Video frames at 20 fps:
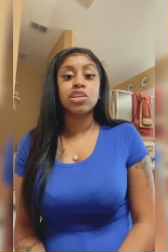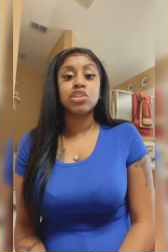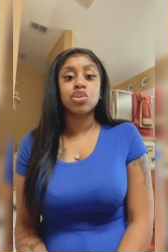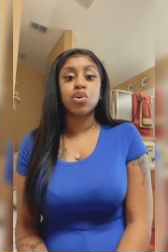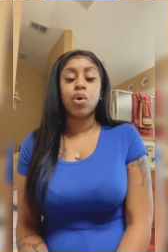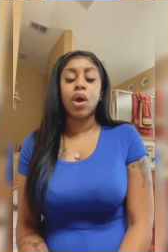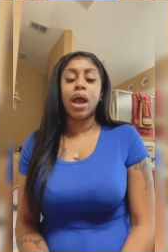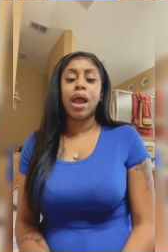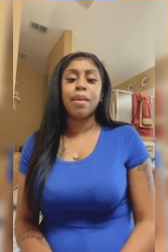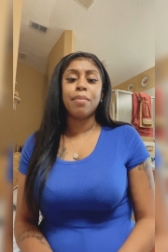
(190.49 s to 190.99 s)
So
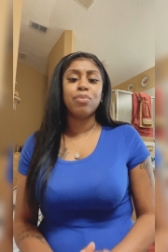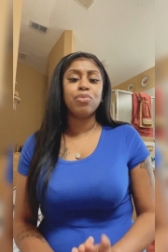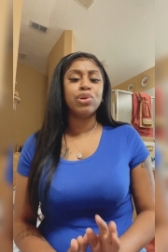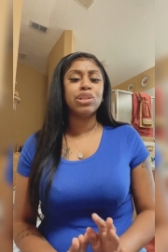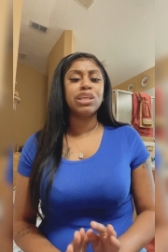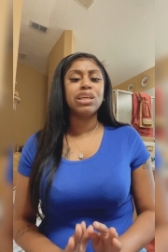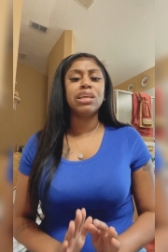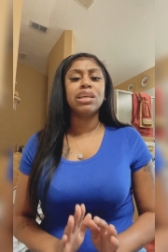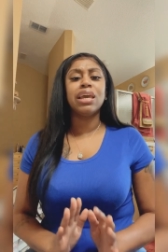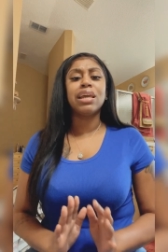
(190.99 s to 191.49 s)
I'm
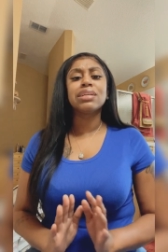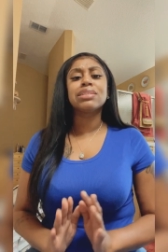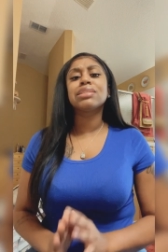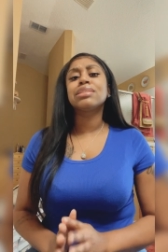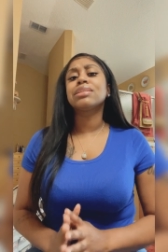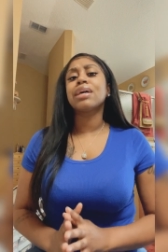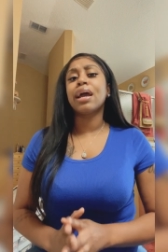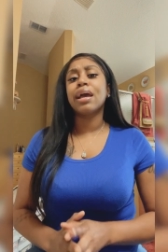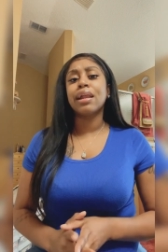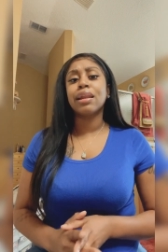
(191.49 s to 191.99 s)
really
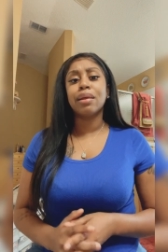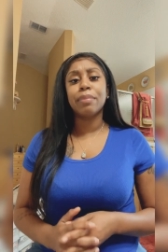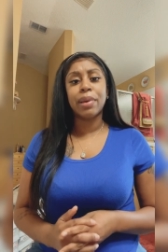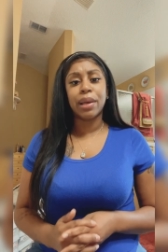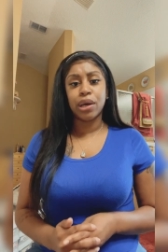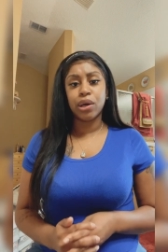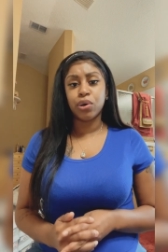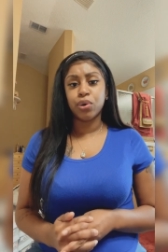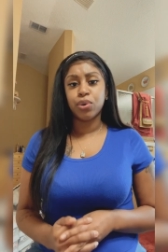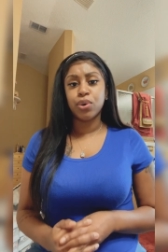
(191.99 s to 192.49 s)
excited
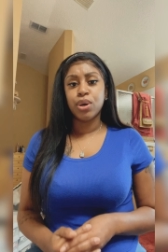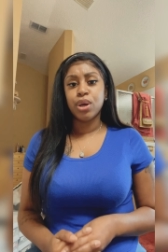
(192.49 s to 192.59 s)
about,